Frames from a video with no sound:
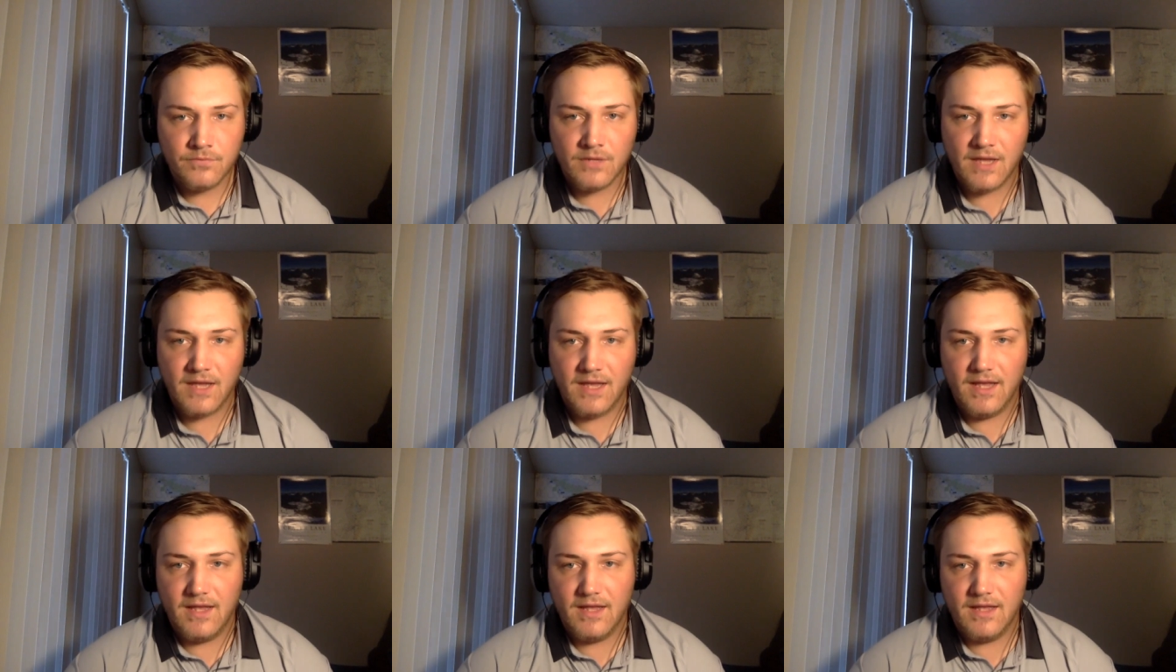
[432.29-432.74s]

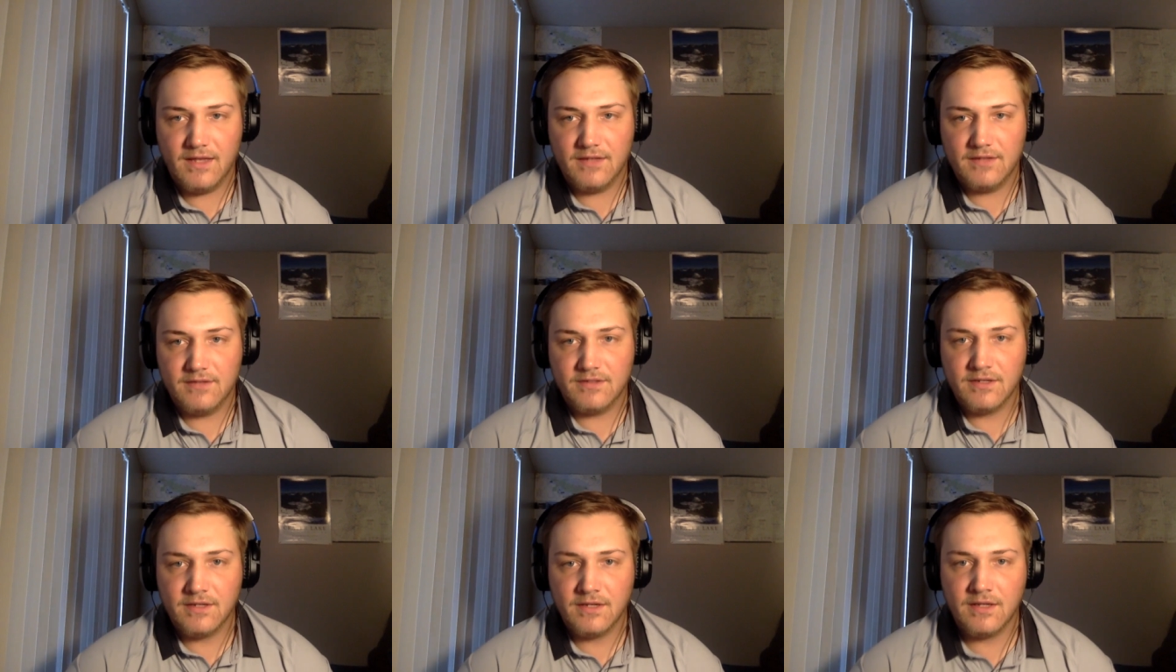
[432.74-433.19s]

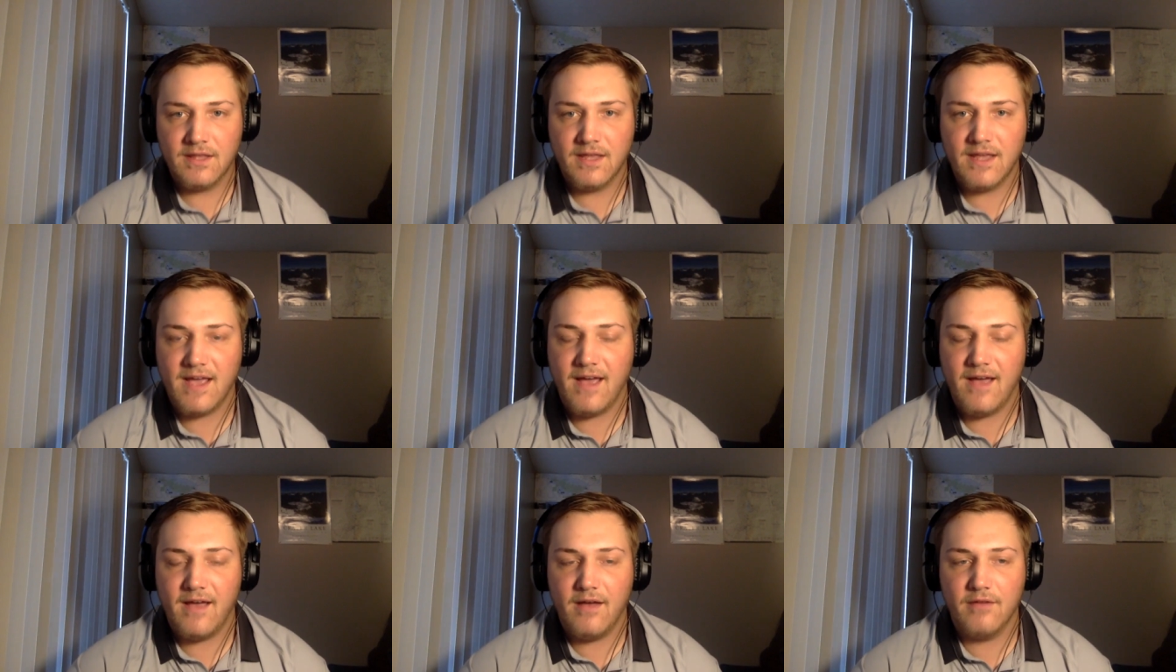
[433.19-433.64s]
and they
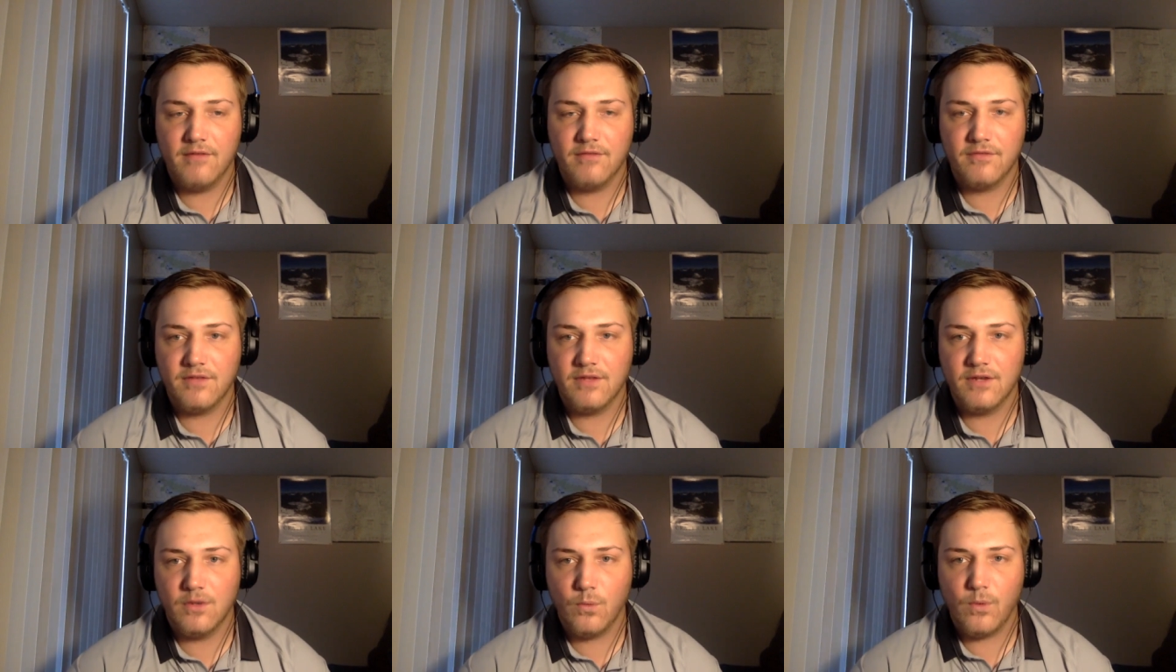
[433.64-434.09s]
have
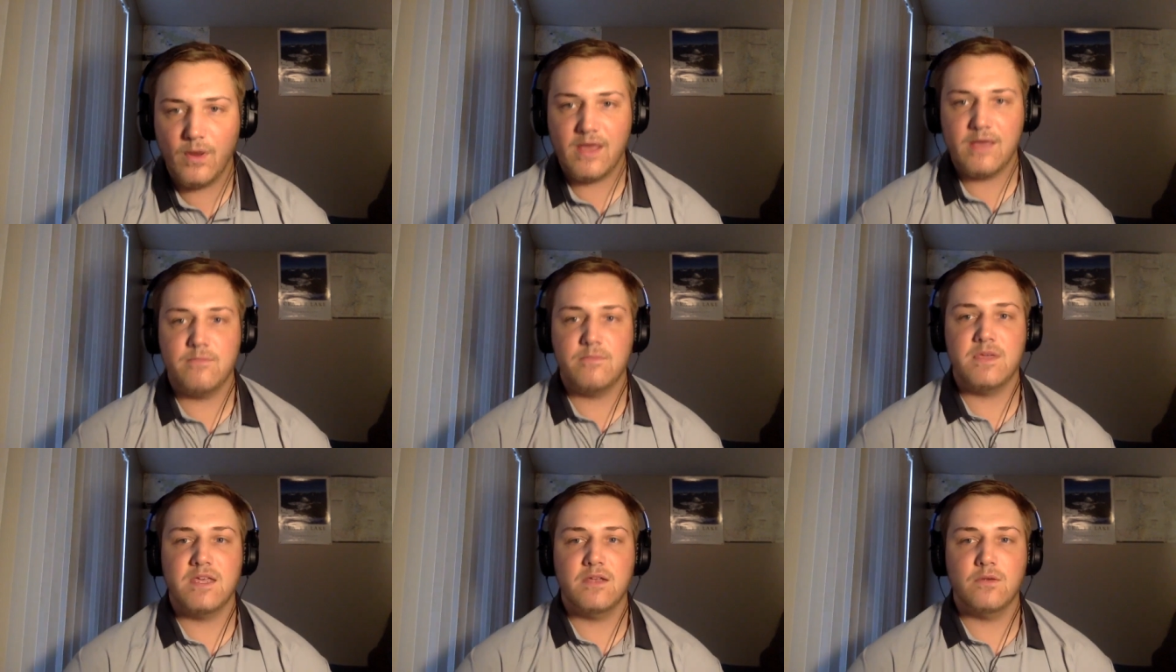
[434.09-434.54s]
an away
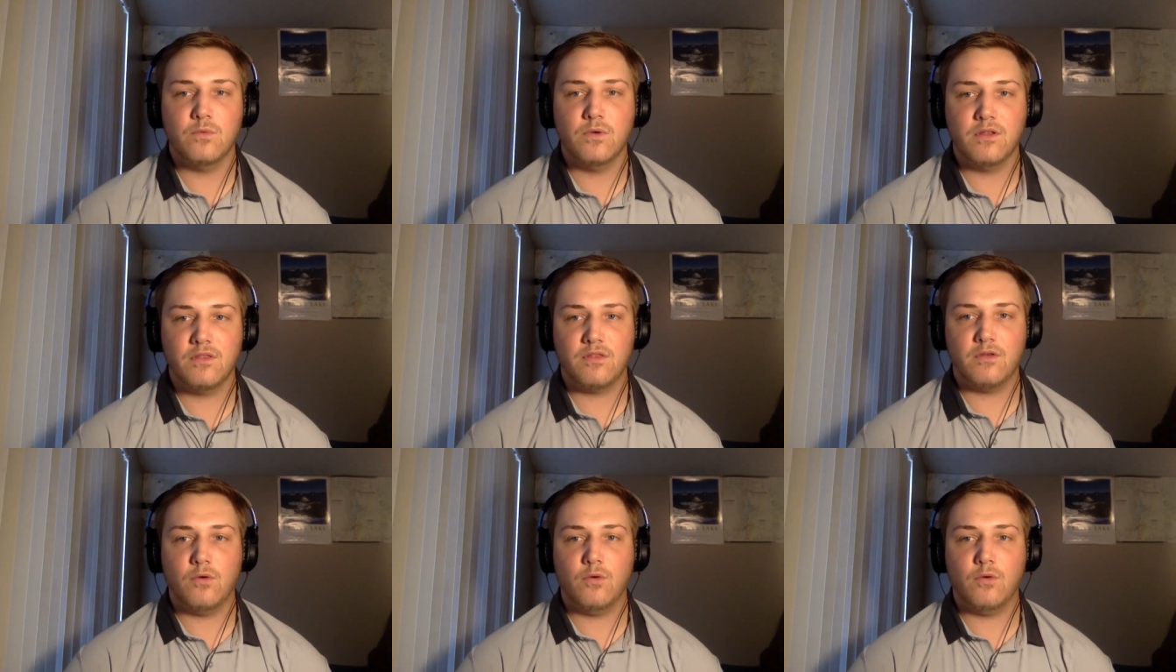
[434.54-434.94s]
meet with